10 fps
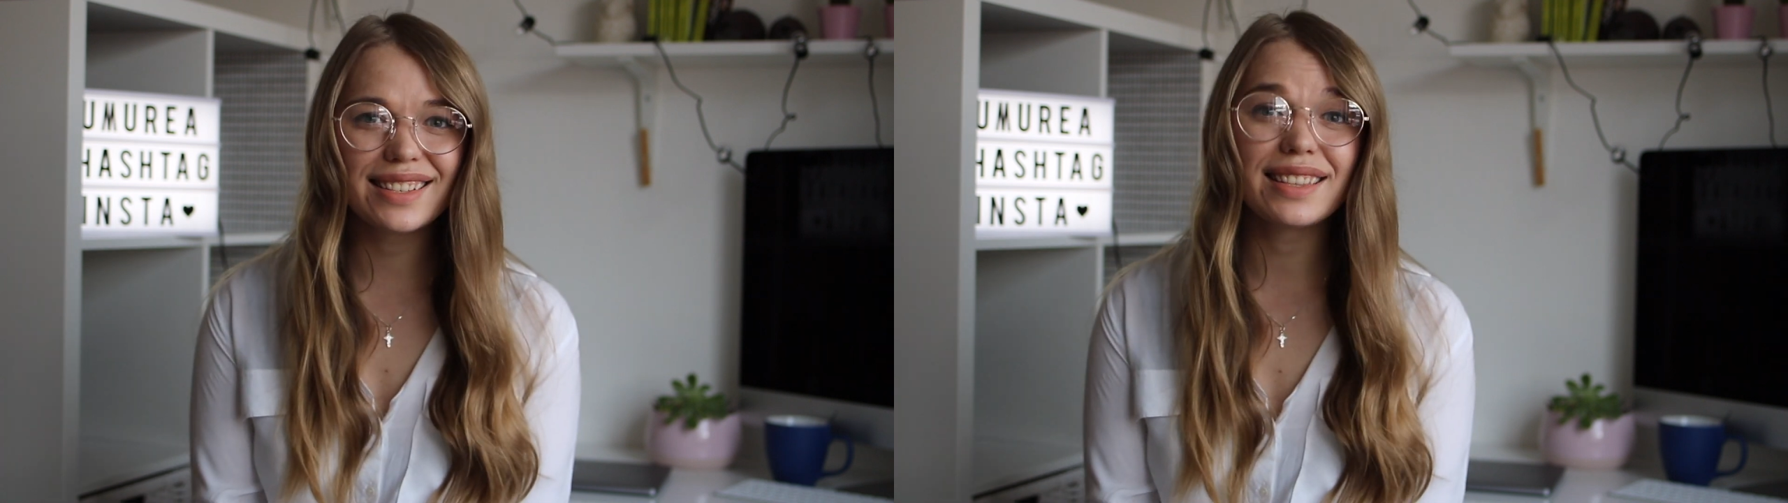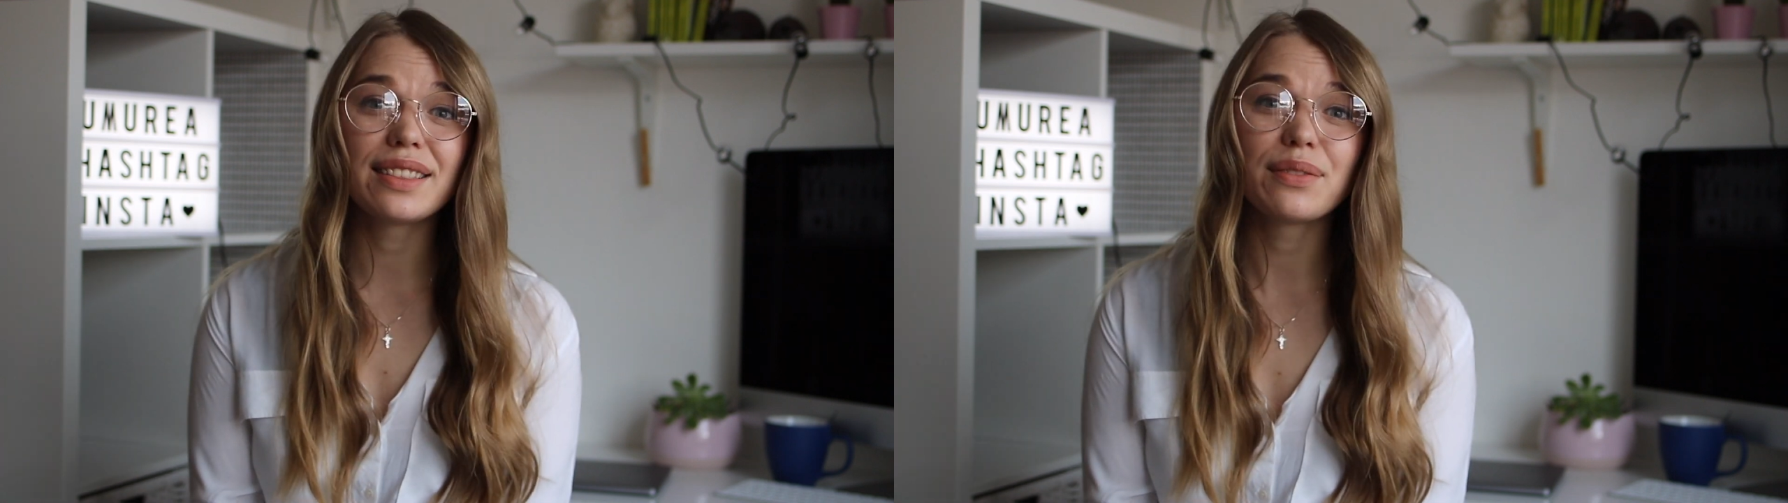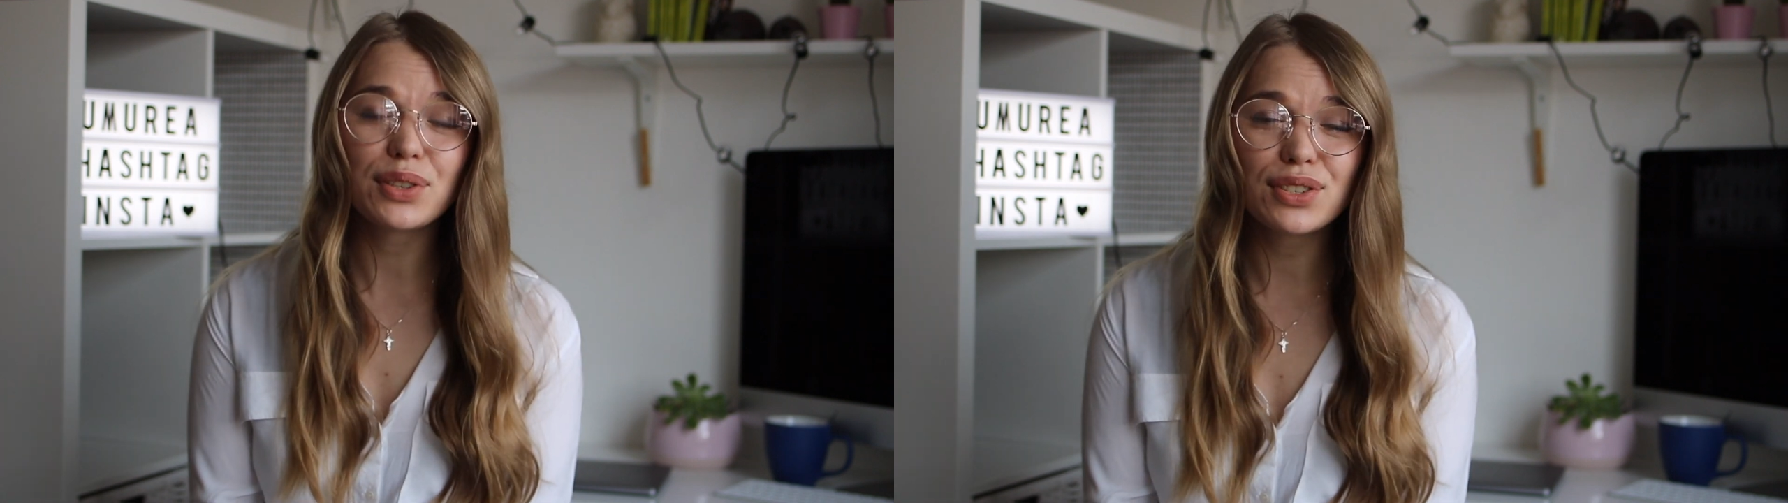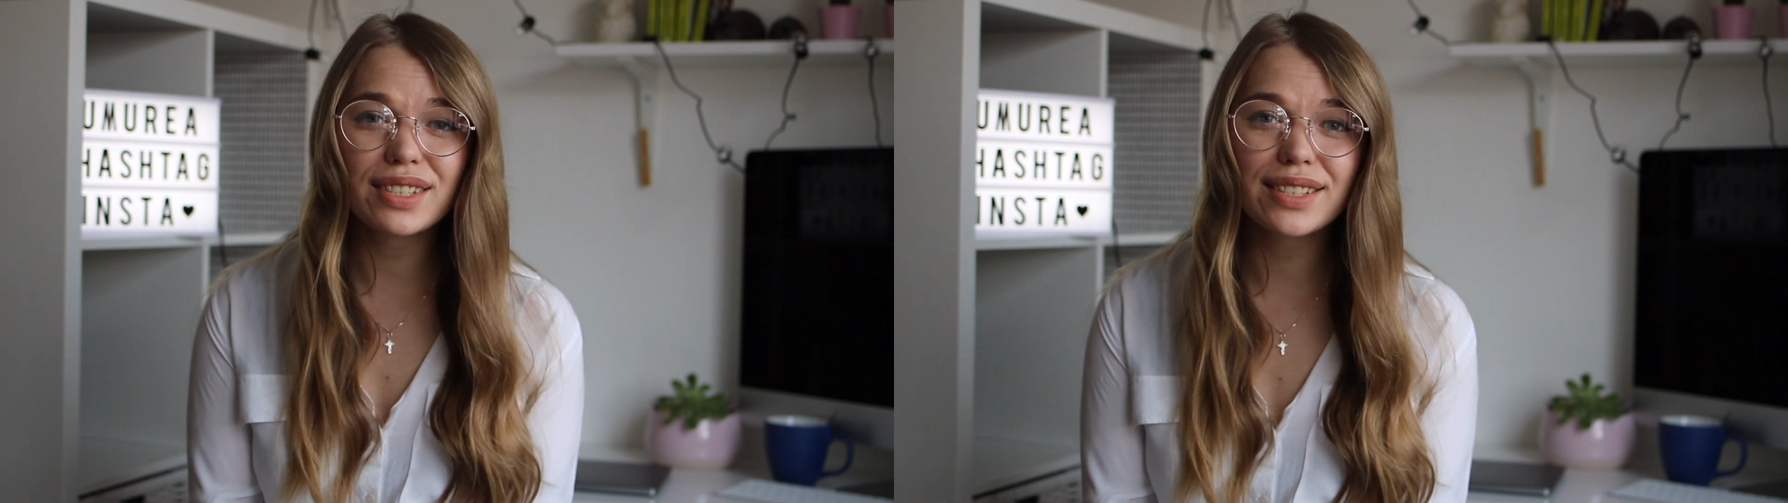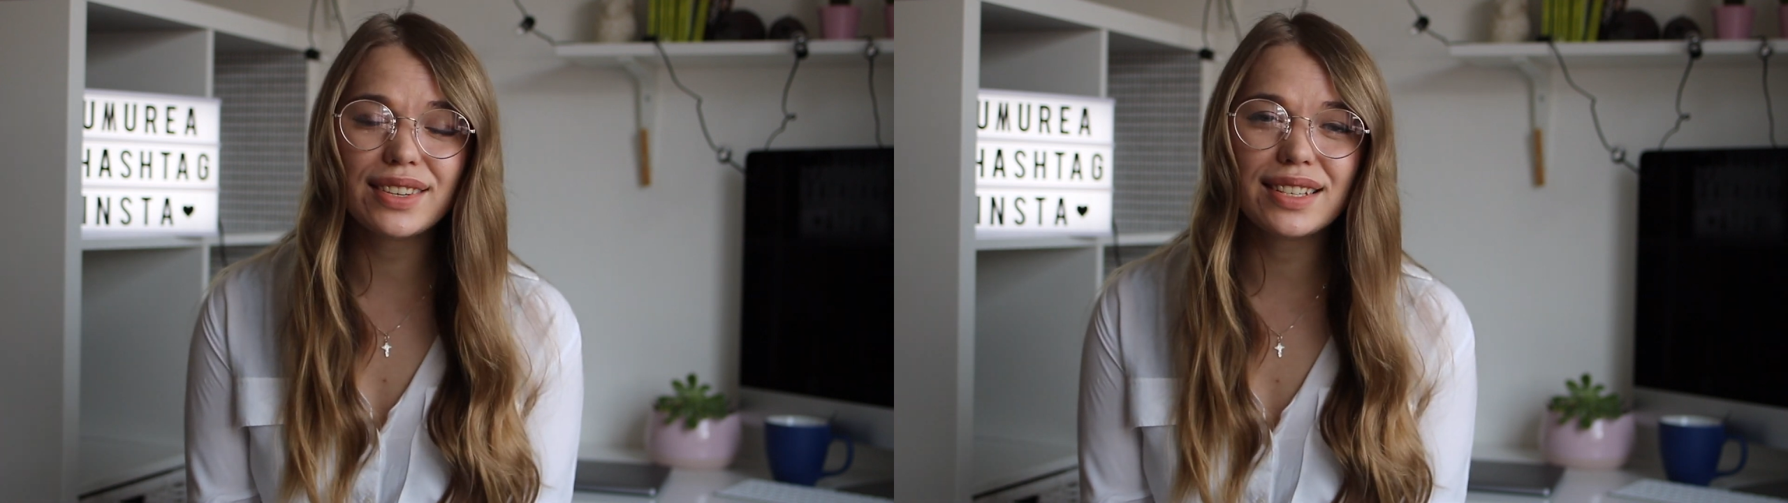then watch
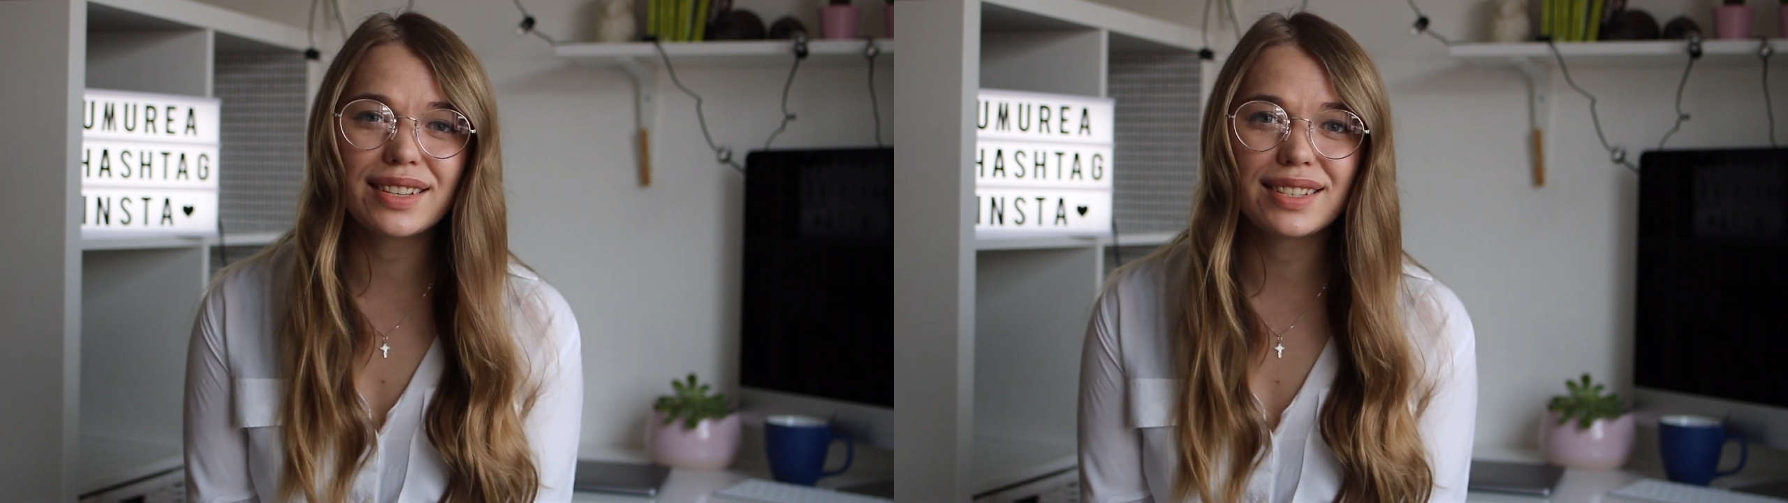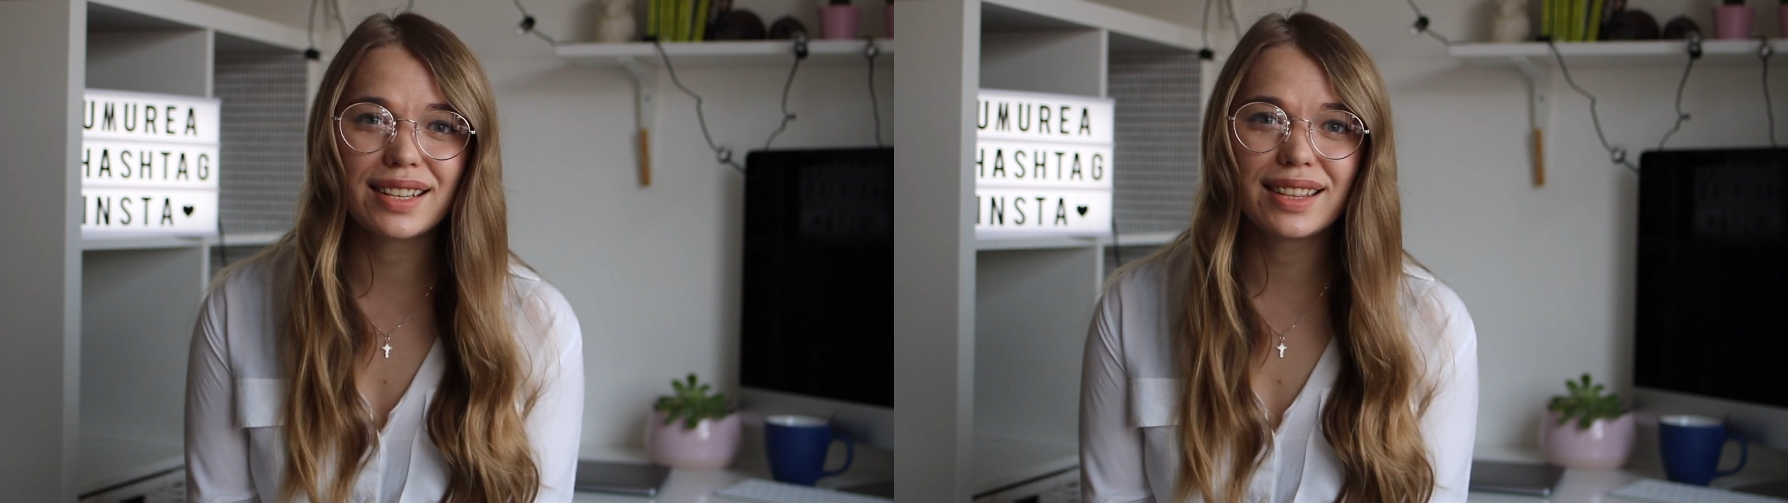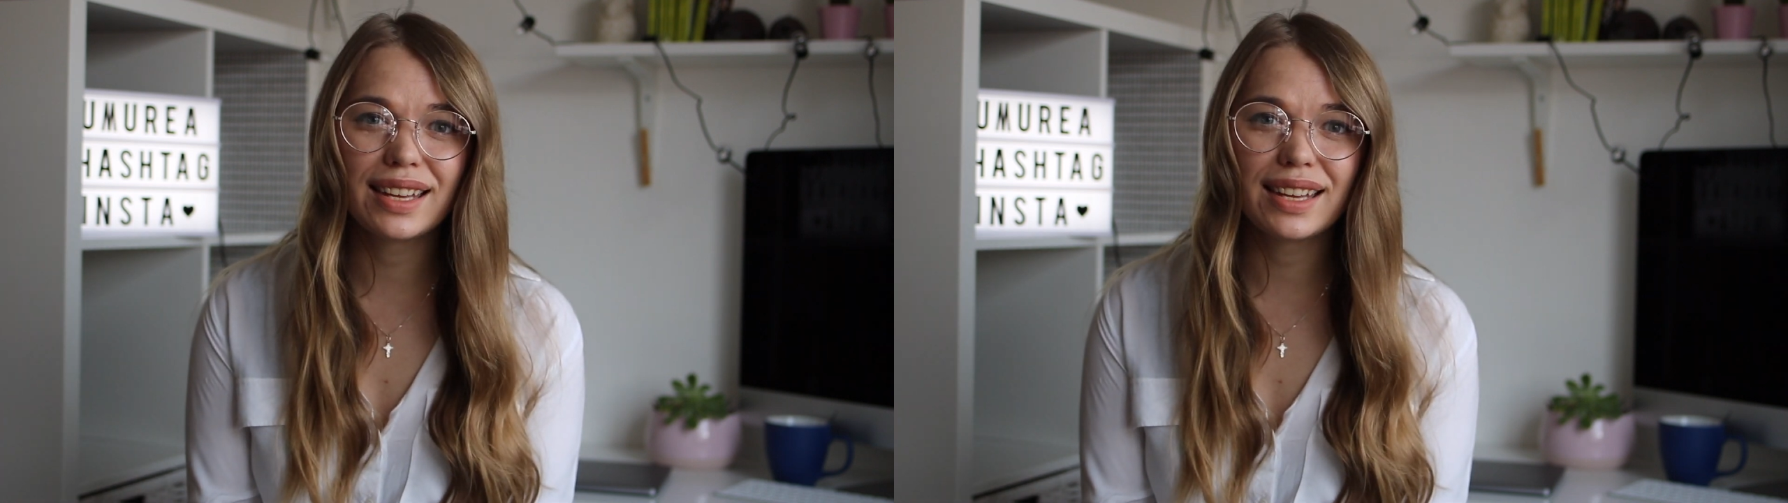this video until